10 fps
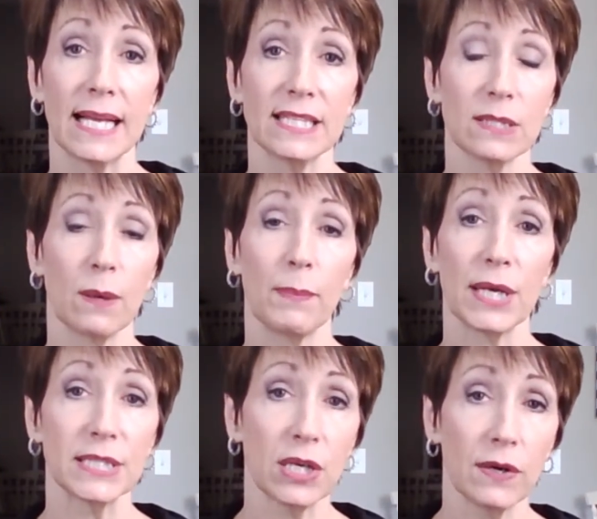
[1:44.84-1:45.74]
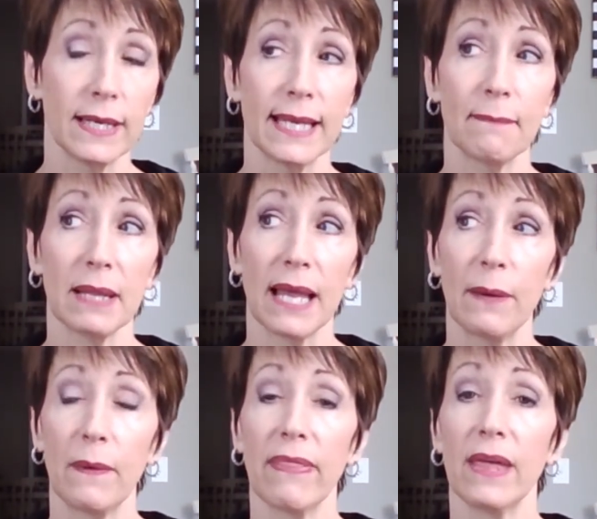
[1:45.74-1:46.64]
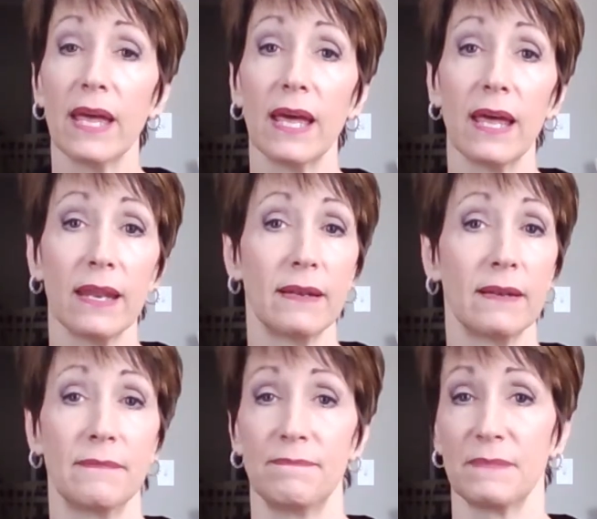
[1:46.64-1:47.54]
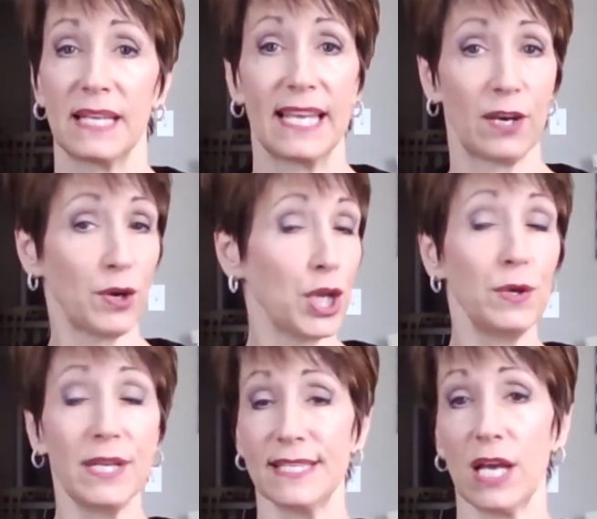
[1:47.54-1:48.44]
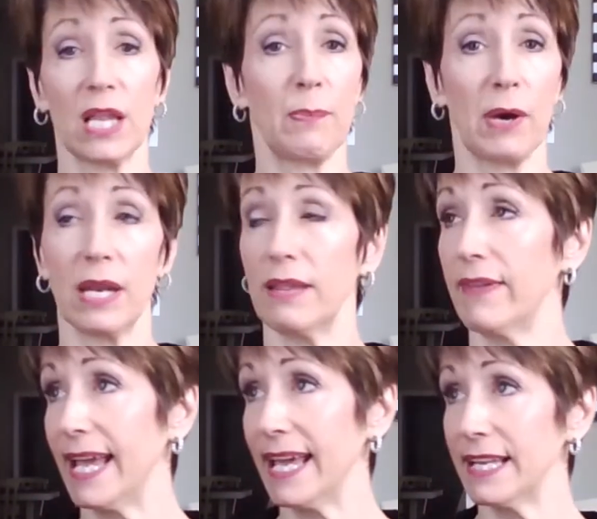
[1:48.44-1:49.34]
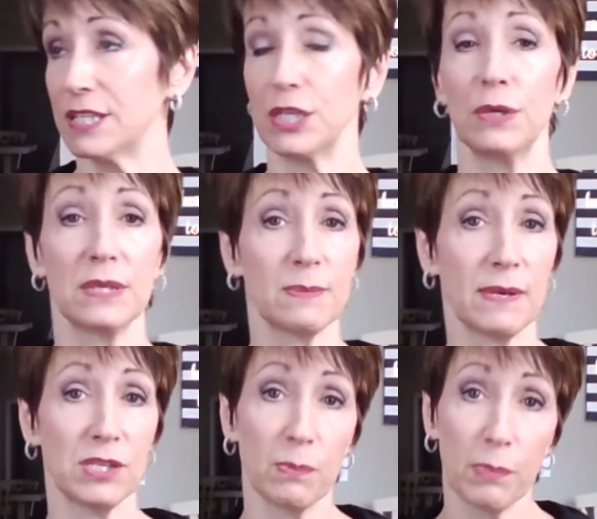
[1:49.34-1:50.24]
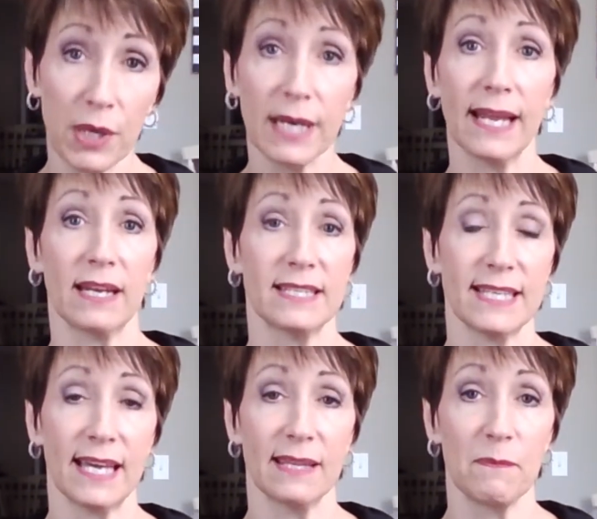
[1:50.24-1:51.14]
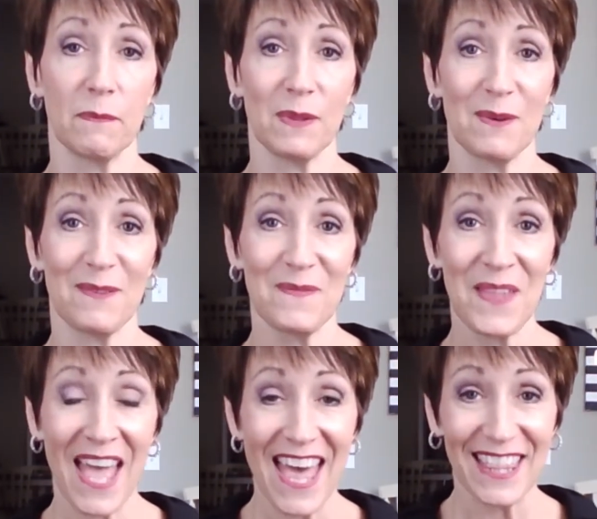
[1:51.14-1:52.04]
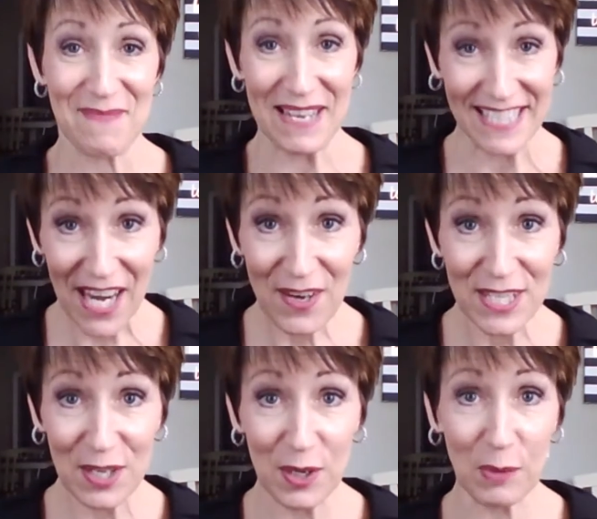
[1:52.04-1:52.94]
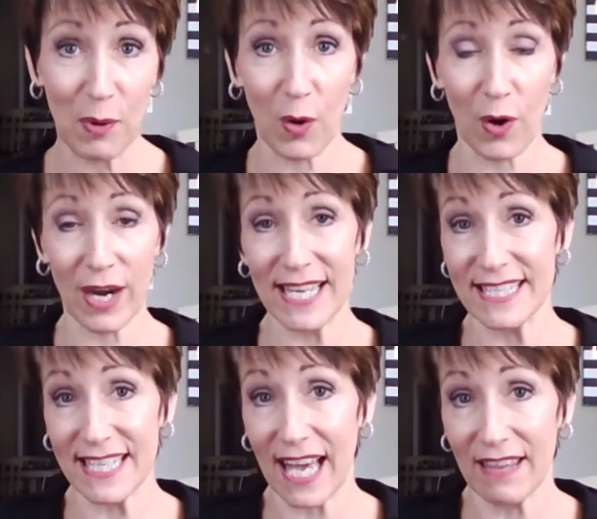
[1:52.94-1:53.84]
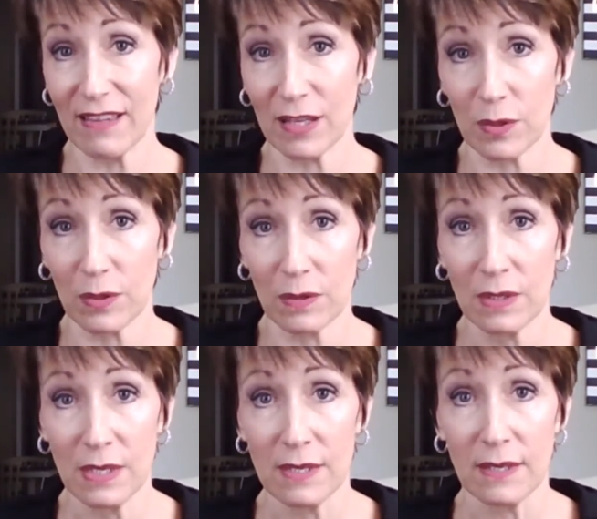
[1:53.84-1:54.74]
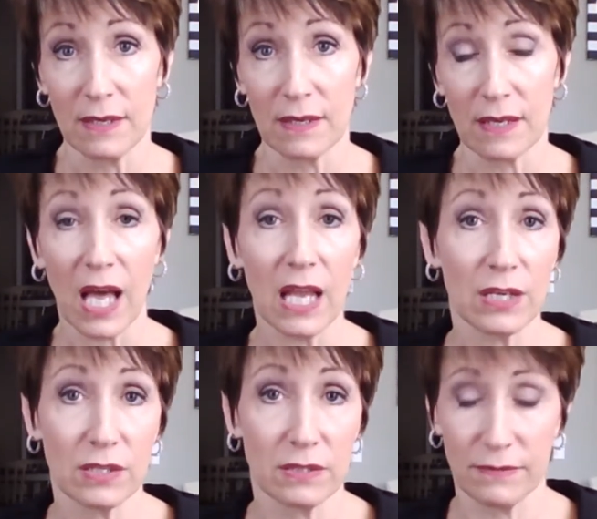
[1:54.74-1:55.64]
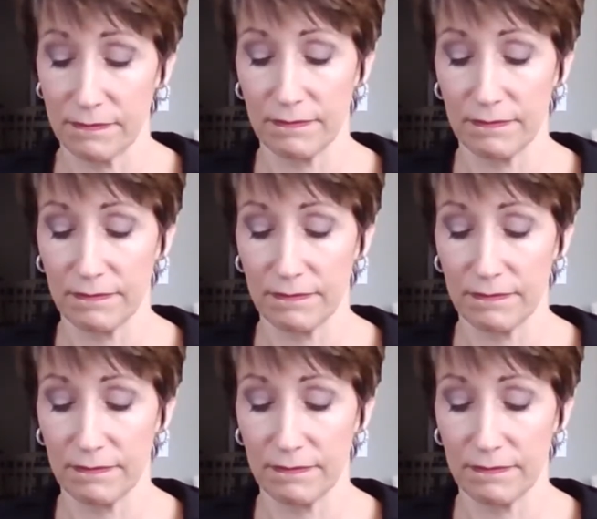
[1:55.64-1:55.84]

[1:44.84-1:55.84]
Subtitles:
She's going to brush on it, play with it, and get her cooties all up on it, and then hand it to you and expect you to put it down inside the mascara tube or inside the little color,